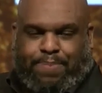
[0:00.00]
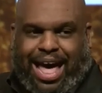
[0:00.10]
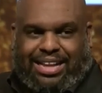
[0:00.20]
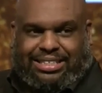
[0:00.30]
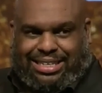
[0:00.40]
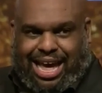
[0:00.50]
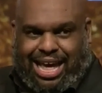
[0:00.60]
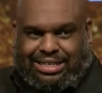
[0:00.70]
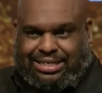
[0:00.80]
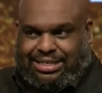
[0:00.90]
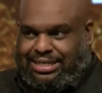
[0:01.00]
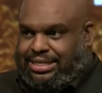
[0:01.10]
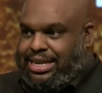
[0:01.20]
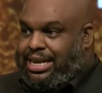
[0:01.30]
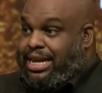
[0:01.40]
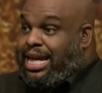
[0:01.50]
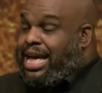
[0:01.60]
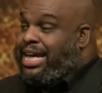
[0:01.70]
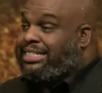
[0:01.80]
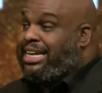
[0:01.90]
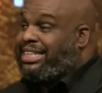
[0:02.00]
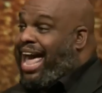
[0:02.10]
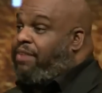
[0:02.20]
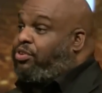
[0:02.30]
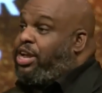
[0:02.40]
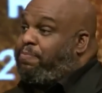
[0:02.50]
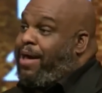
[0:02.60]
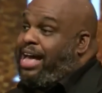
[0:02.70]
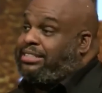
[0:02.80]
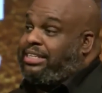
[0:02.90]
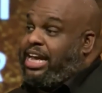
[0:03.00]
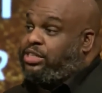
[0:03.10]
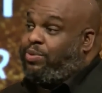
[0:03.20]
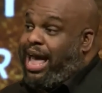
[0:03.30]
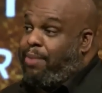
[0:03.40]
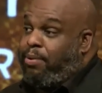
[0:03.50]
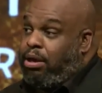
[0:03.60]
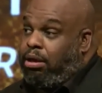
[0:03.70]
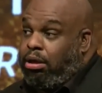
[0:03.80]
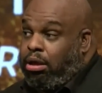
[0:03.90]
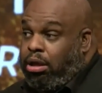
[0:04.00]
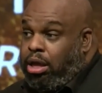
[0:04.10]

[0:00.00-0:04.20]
He passed the test. It says, after he passed the test, what happened?